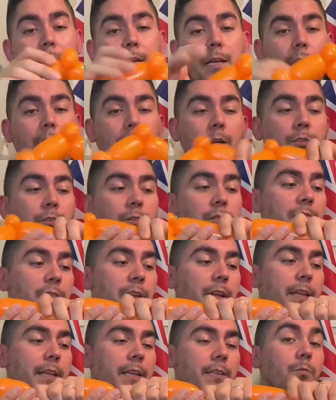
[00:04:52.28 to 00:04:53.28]
have
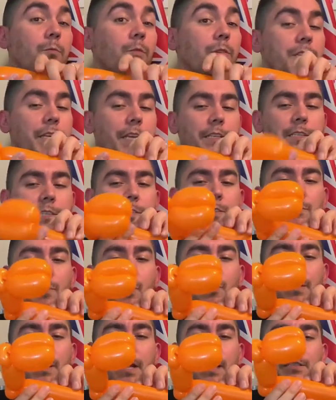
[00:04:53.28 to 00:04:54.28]
underinflated this. We'll see in just a
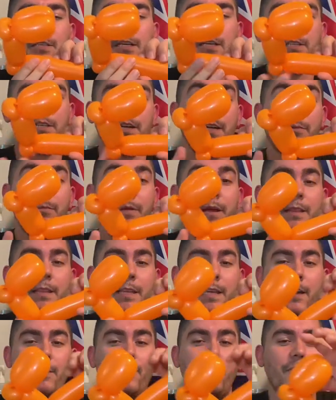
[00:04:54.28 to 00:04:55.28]
moment actually, because I'm gonna make
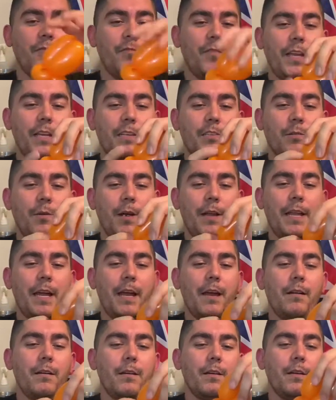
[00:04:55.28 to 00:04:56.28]
the other feet. So right
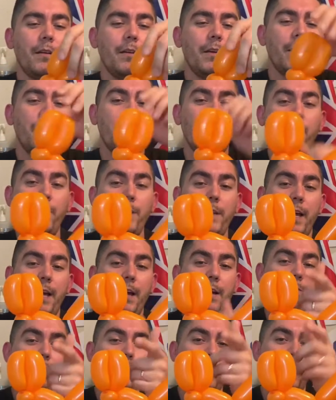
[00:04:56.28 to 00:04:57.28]
now we
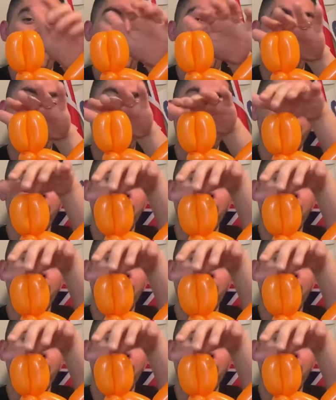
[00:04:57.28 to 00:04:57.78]
have, this is